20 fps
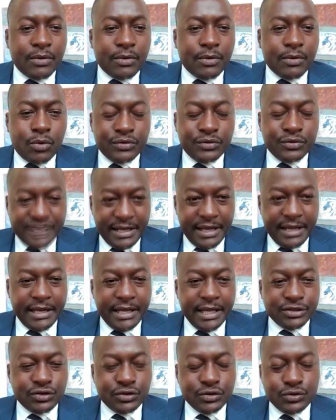
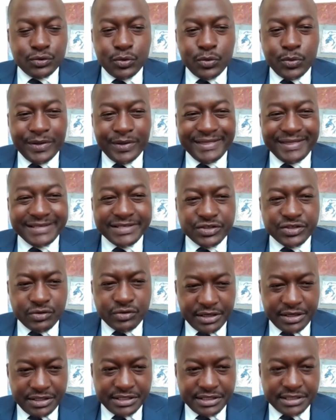concern has to do with the
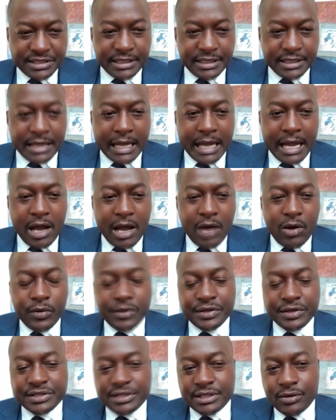strategy. How
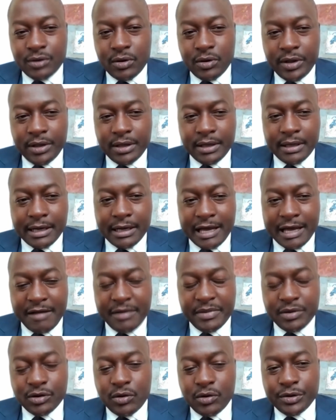is the
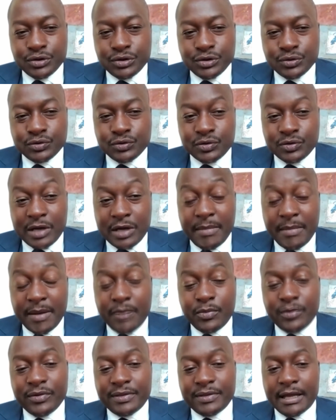government going to come
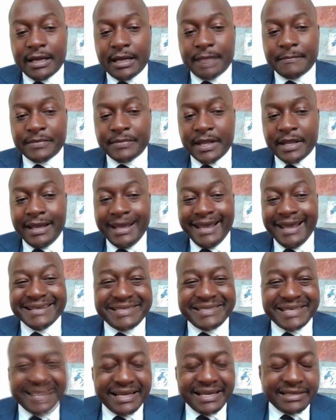up with a
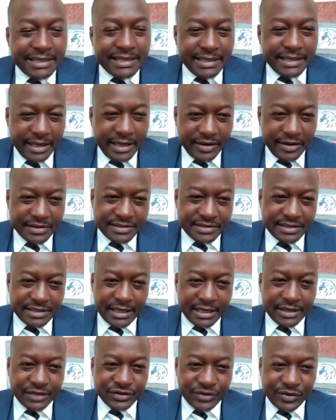debt clearance
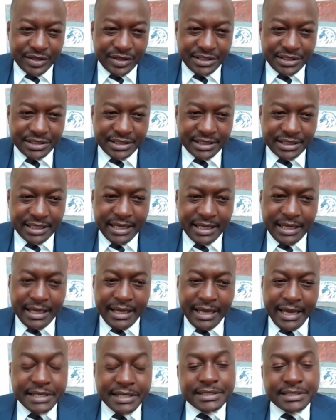strategy?
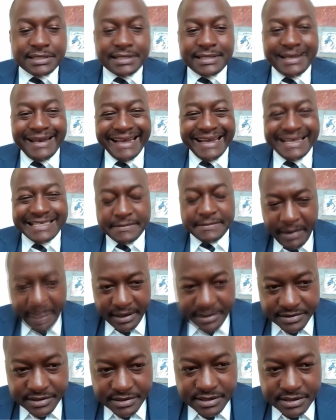And it's an
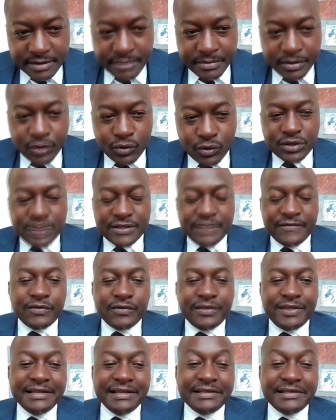expense, because if
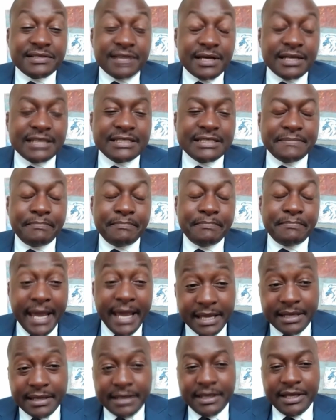you then start
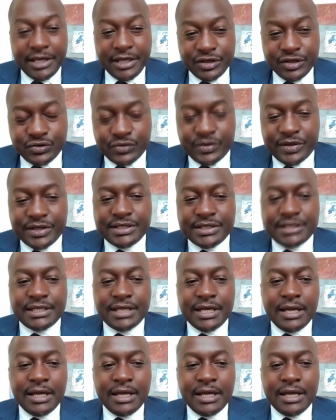paying interest,